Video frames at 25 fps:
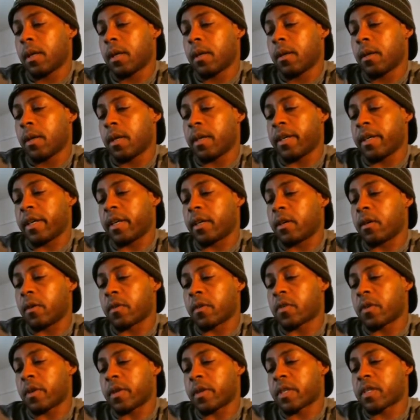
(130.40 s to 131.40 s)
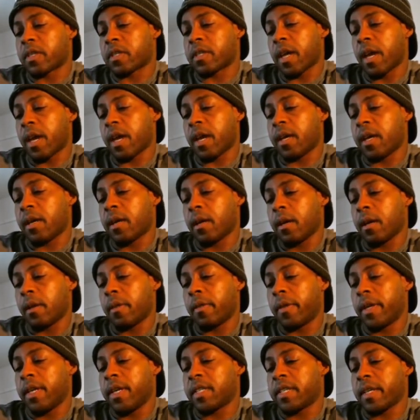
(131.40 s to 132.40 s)
And then it goes on to say,
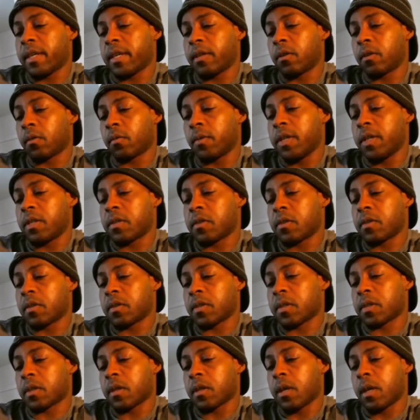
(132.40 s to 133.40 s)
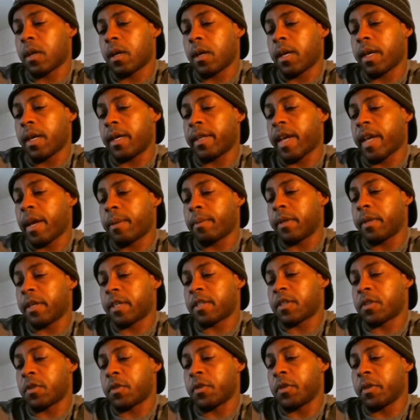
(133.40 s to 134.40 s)
these inner resources enable
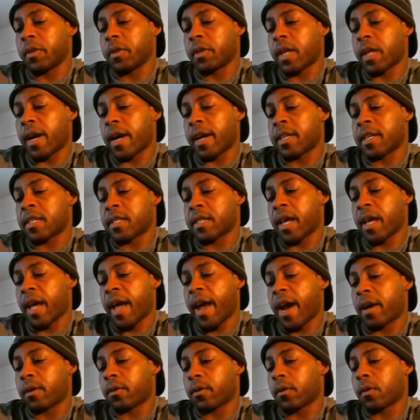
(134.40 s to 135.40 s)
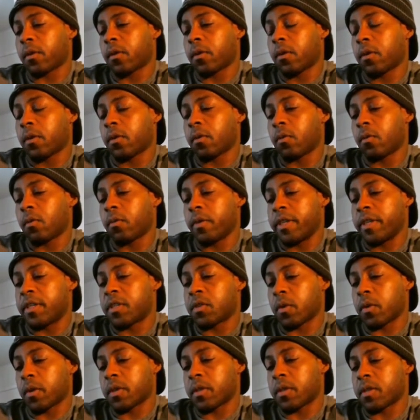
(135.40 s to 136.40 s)
us to utilize the outer
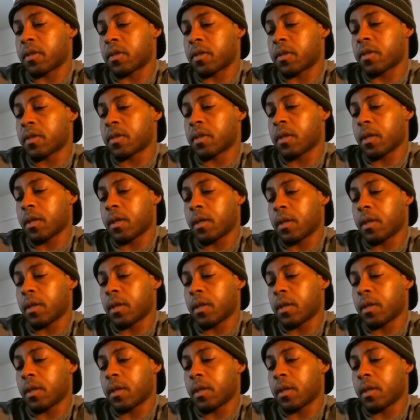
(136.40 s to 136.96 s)
resources.